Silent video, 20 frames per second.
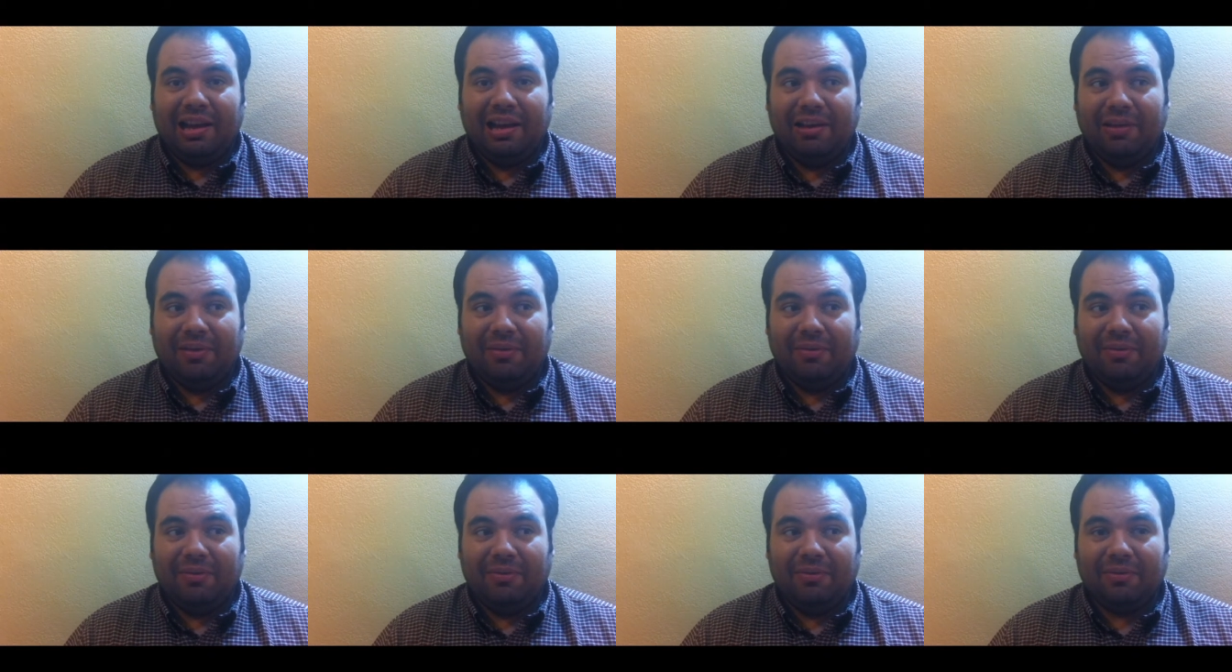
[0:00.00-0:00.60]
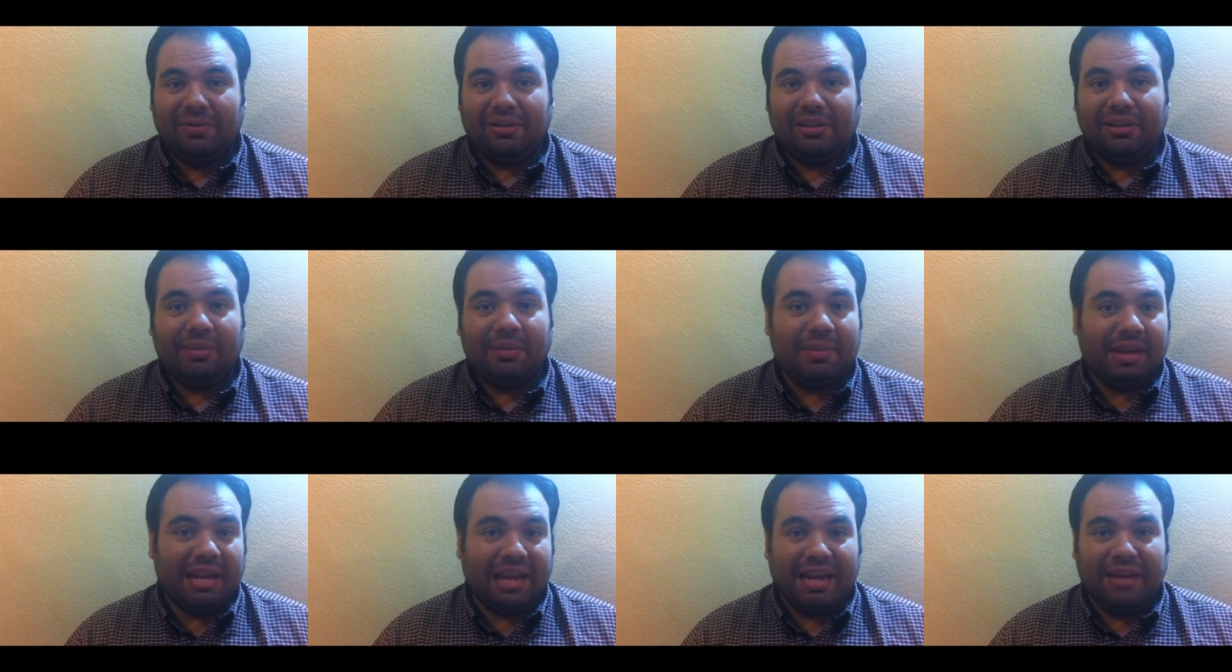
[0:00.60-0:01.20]
of
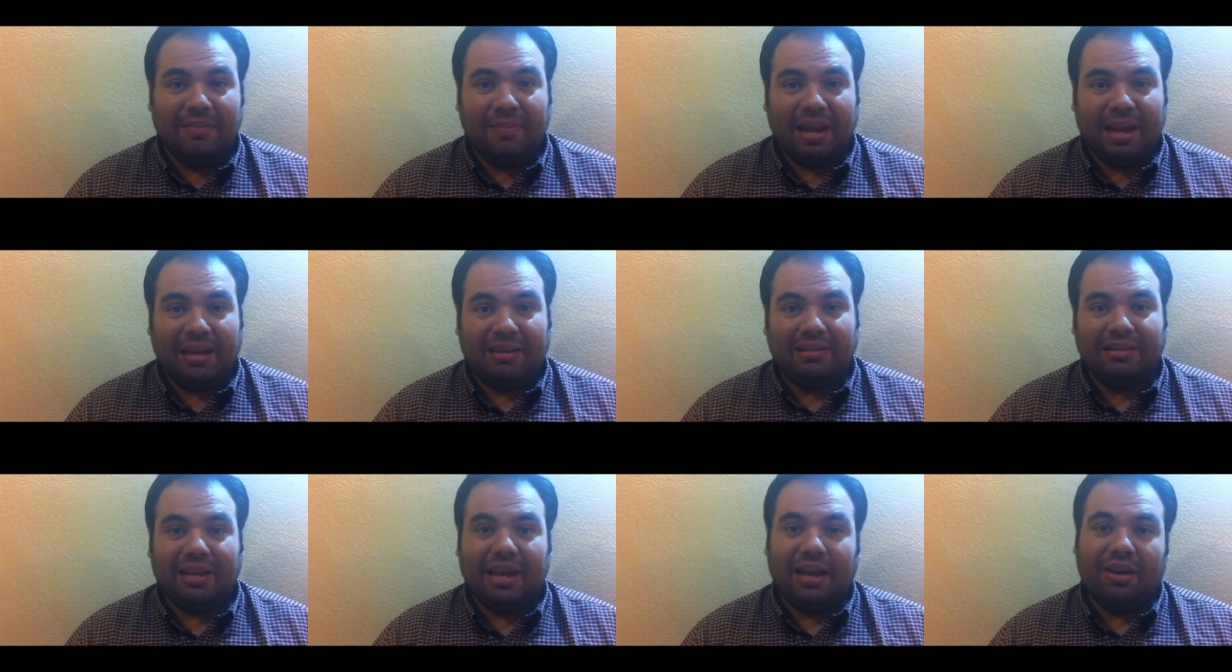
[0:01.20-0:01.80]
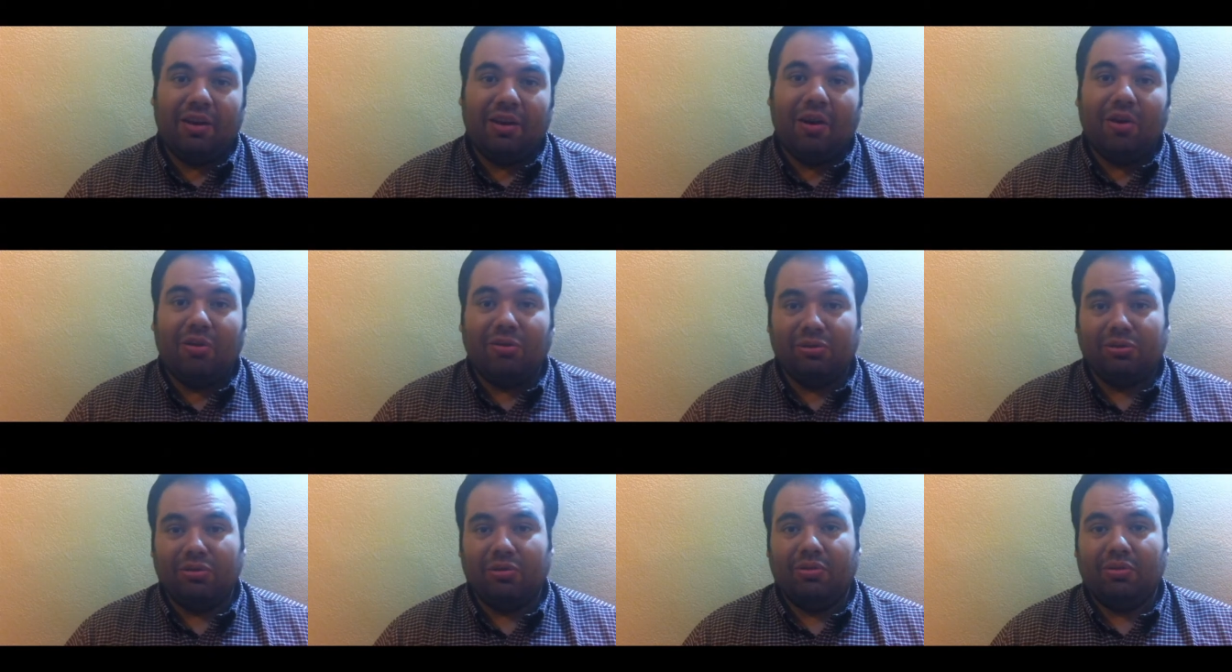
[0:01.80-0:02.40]
some inmates, and
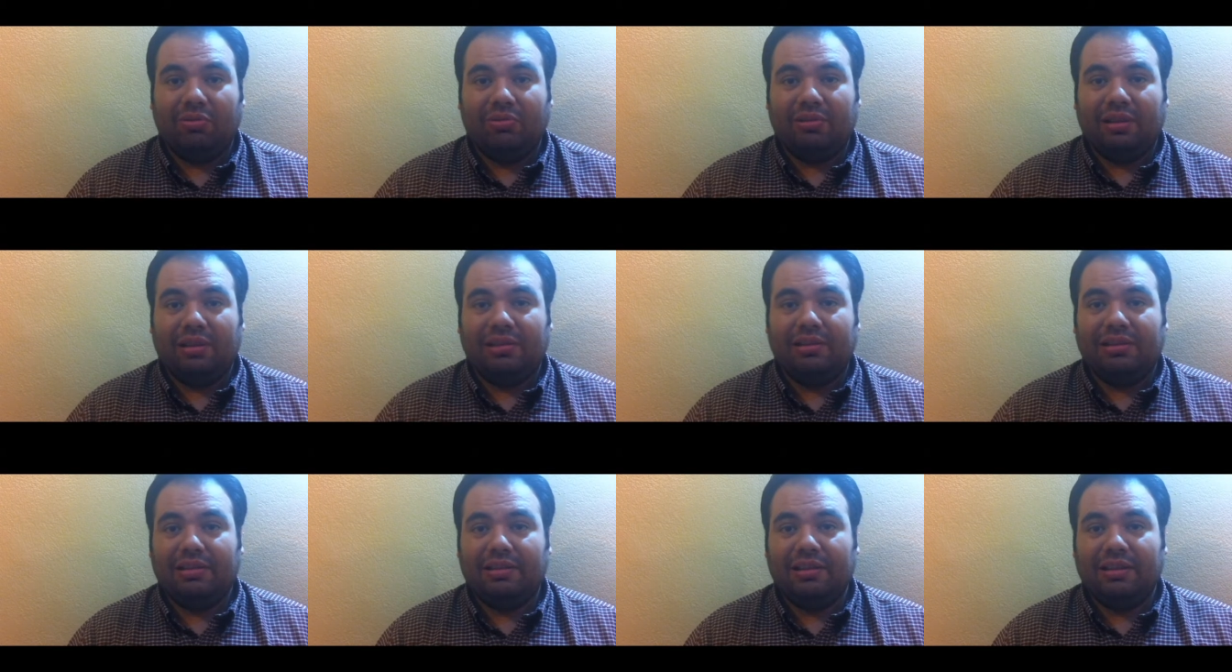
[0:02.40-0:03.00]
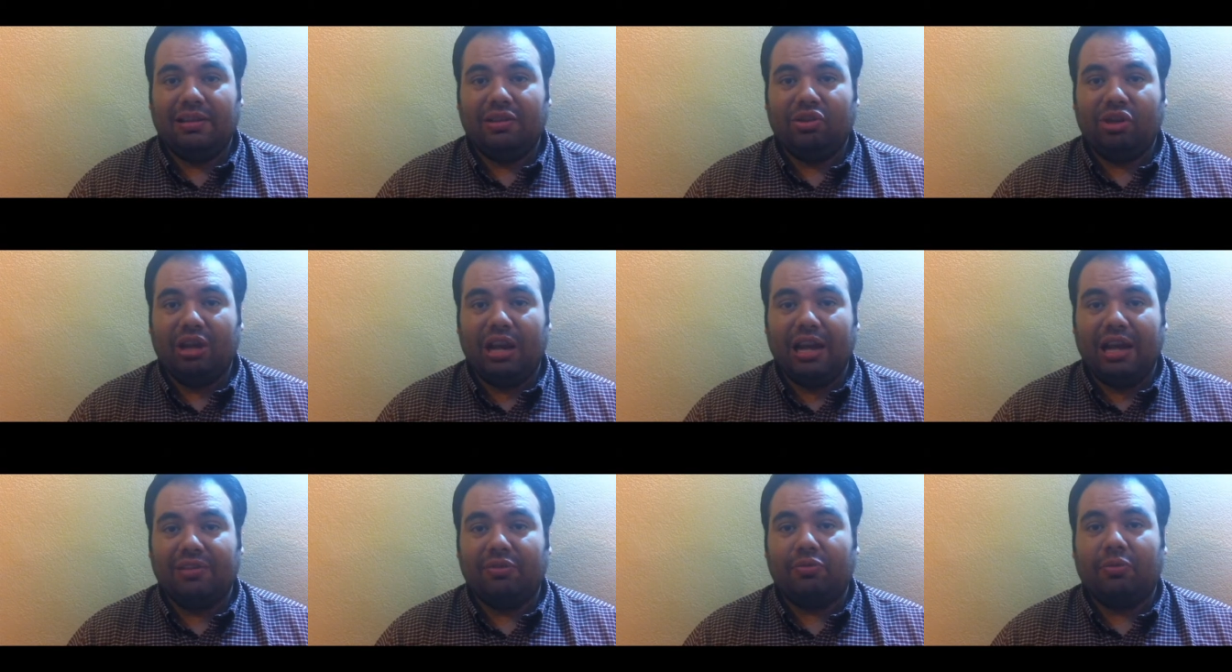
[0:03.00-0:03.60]
also since she
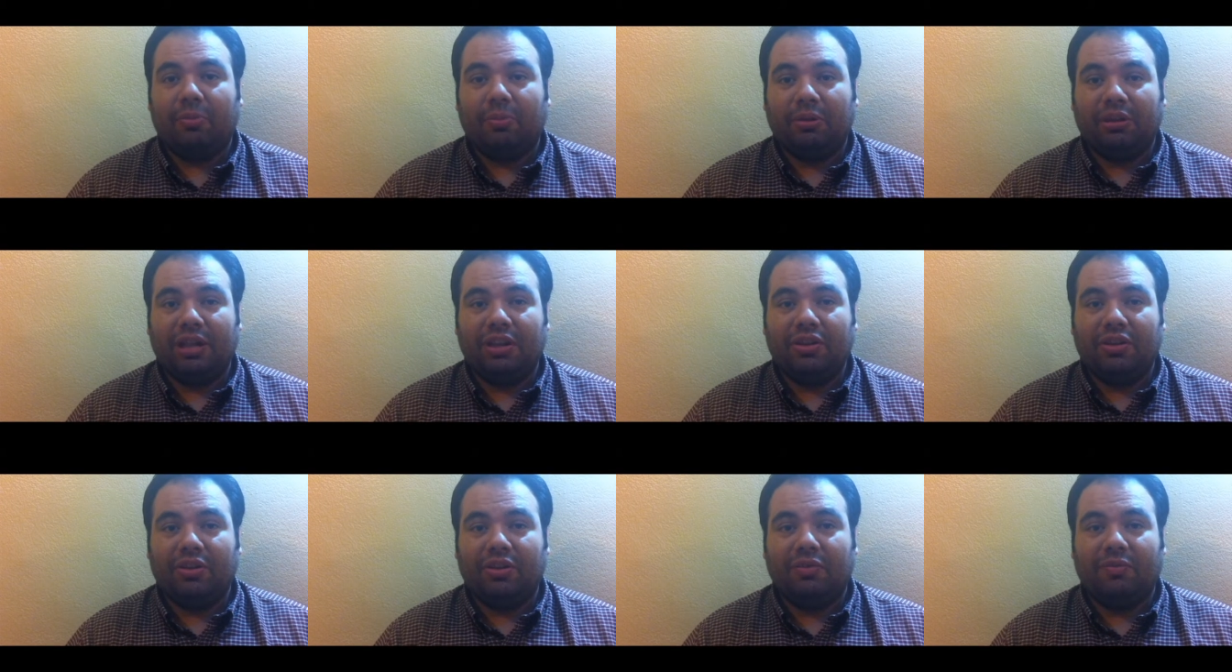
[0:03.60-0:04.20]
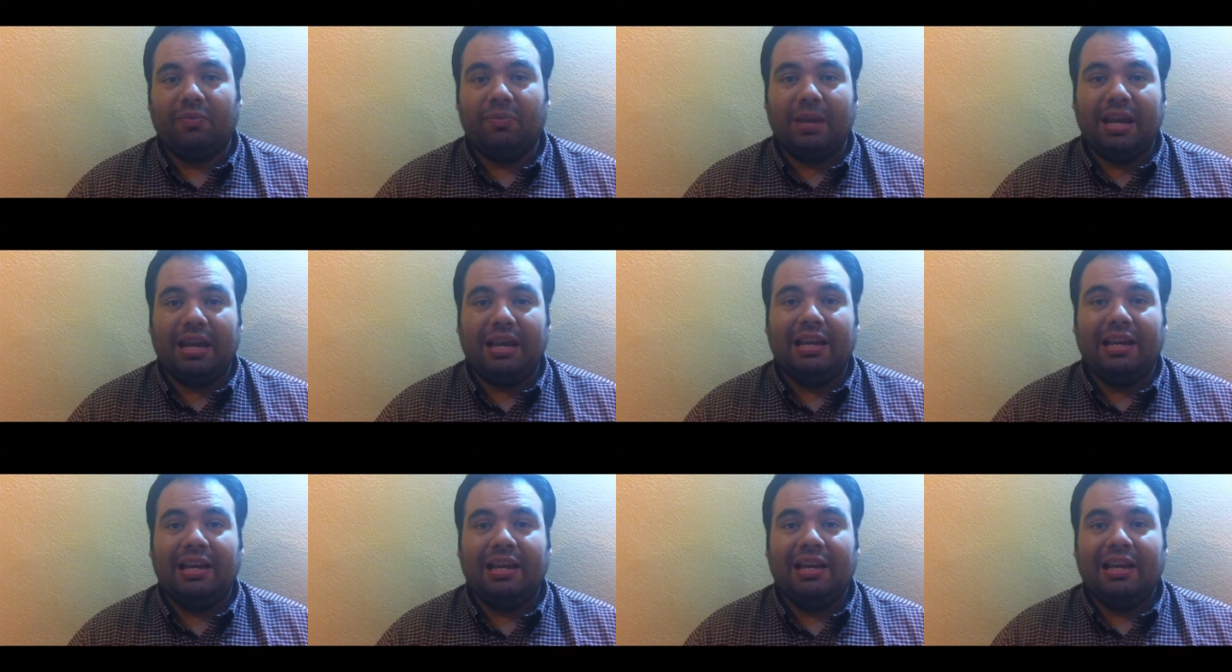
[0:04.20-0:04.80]
has a reputation of
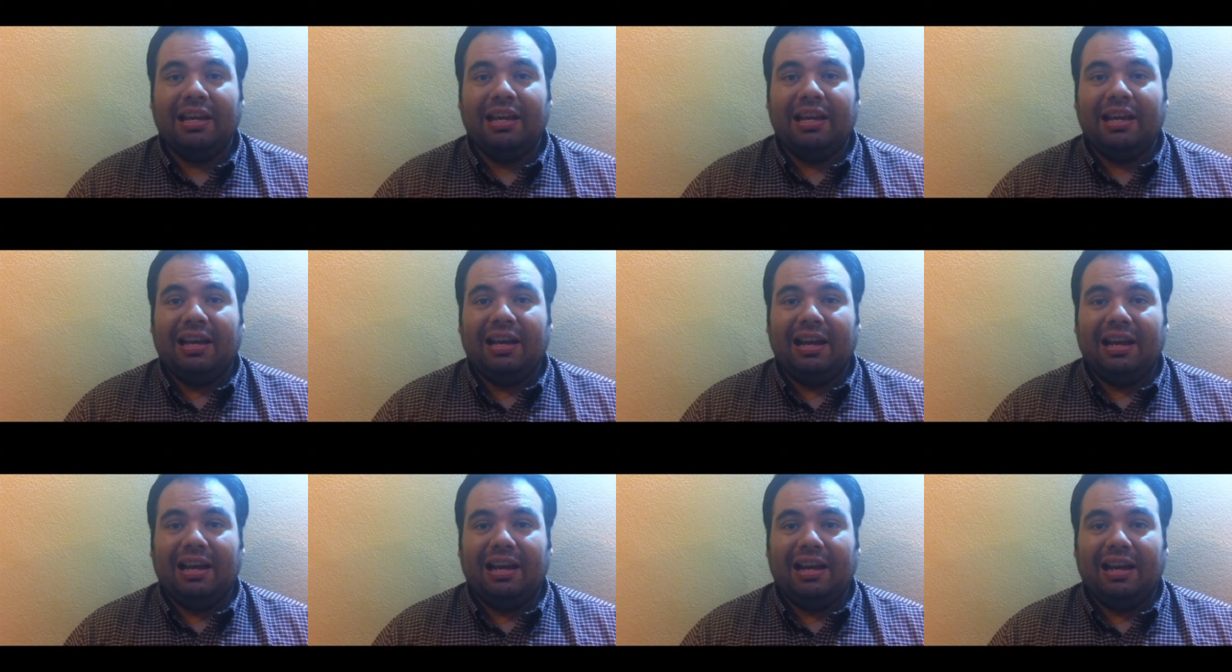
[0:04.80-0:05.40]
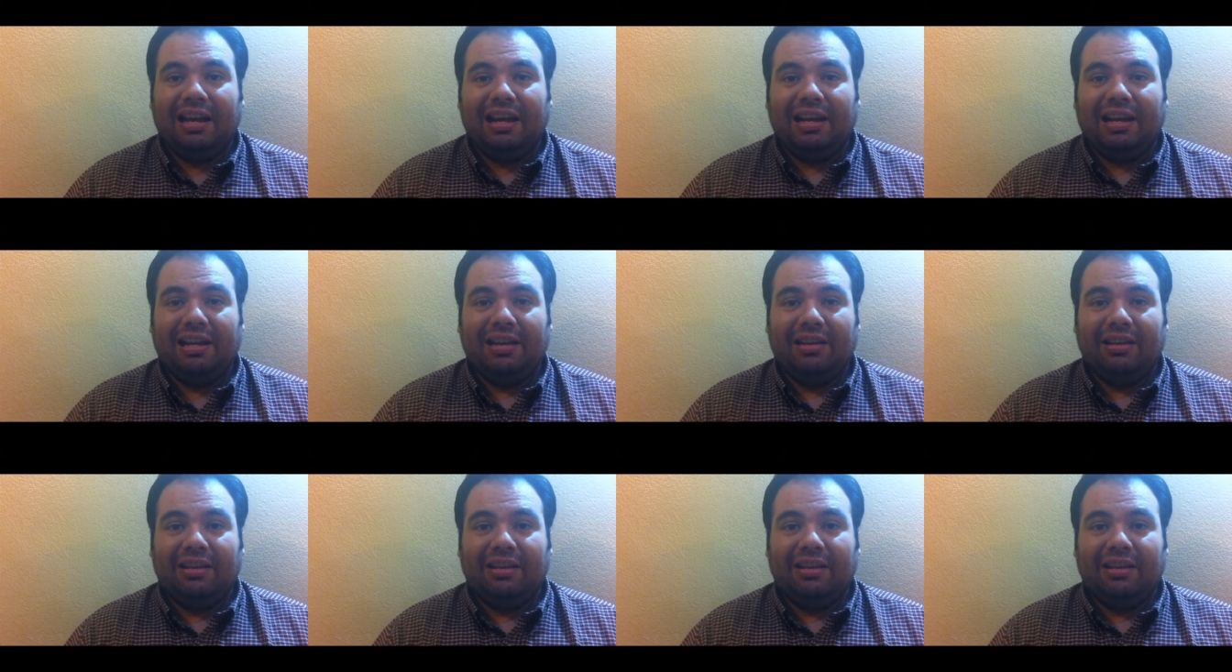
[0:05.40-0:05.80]
being uh,